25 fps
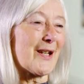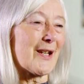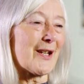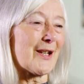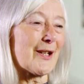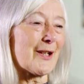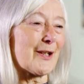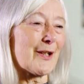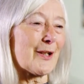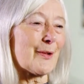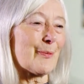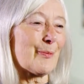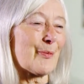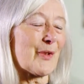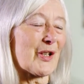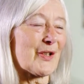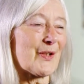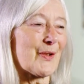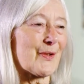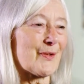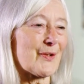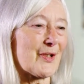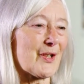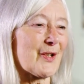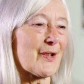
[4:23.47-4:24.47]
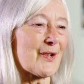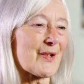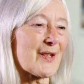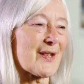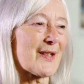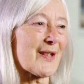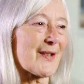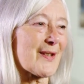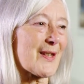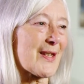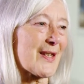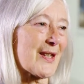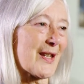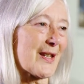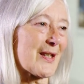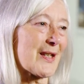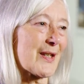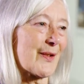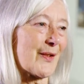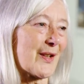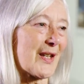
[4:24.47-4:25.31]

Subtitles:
And it's that sense